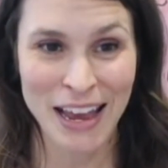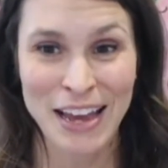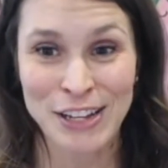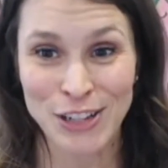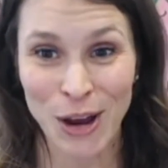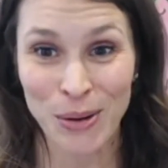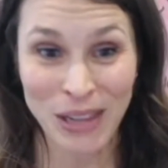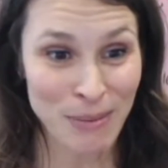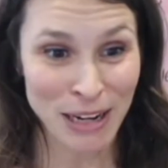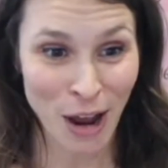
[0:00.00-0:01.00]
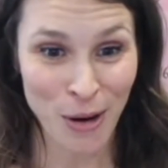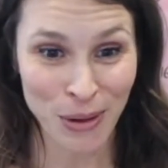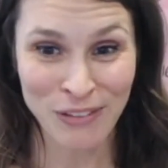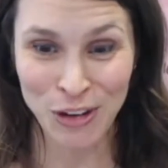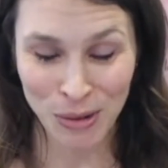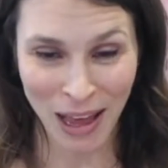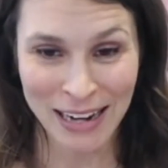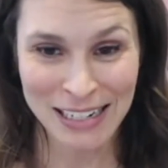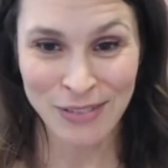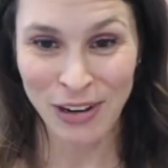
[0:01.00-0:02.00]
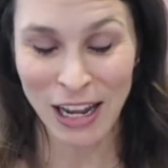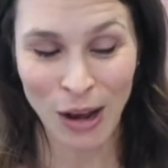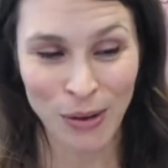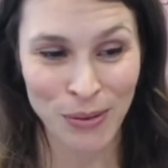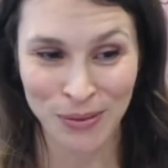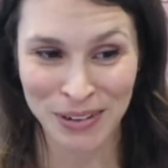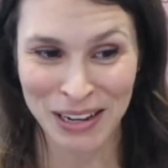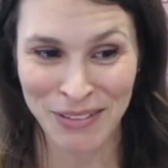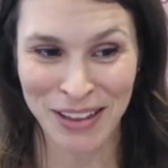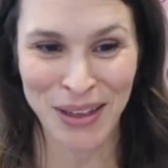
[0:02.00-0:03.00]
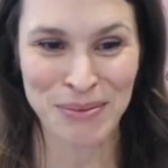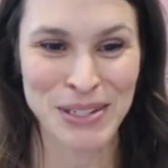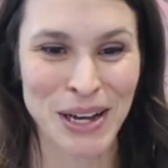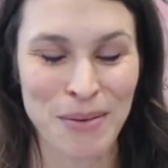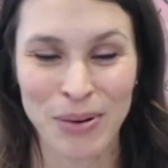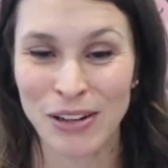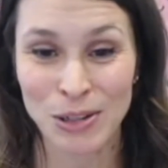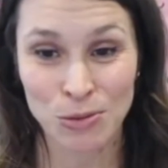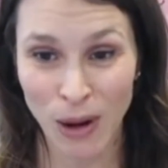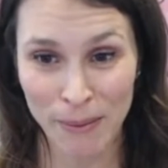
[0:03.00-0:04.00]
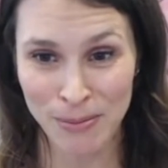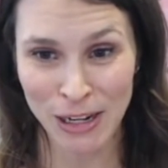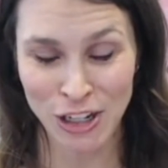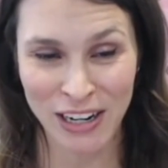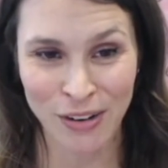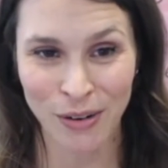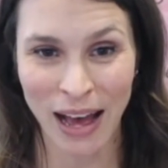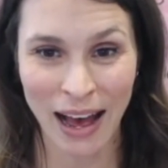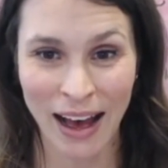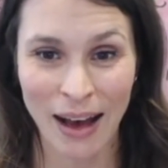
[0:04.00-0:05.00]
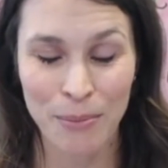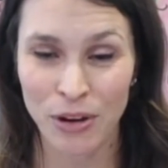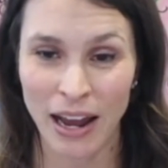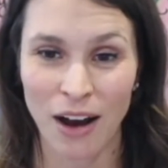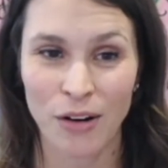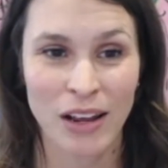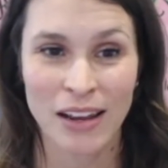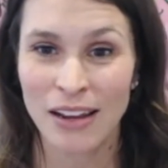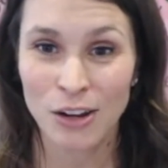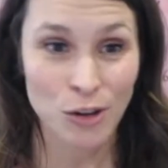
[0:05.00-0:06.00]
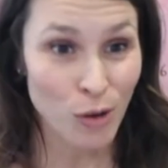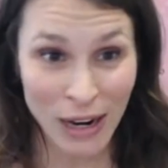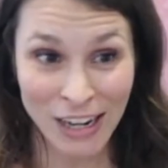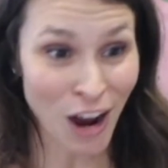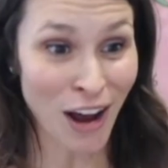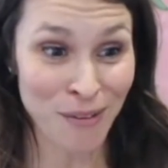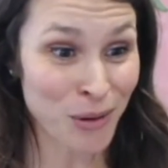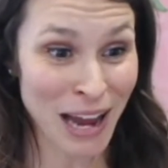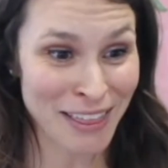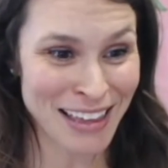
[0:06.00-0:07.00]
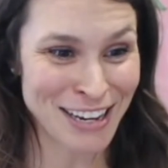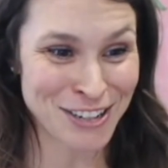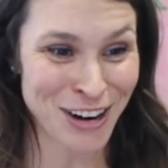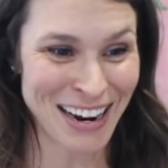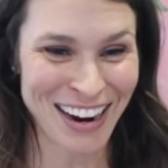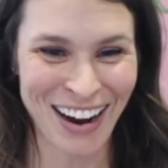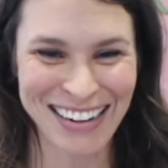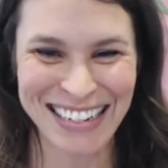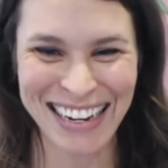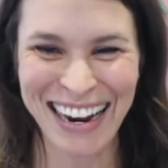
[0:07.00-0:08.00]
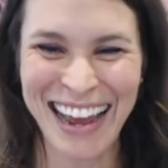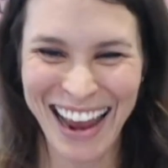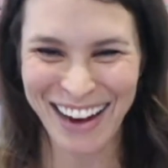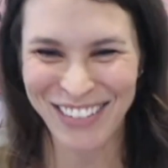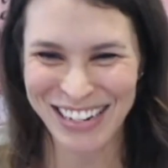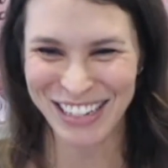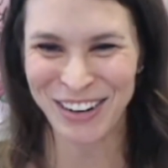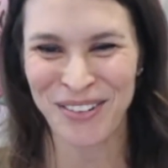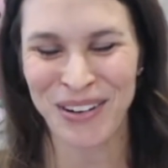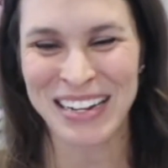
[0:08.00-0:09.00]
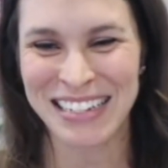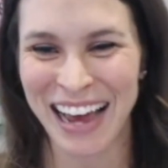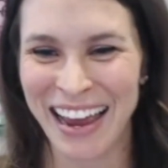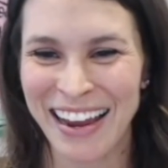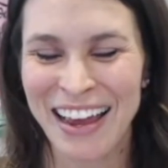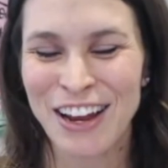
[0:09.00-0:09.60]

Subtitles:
So let me know if you like this video, give it a thumbs up. Subscribe to my channel. I put out what I think is great content every single Wednesday.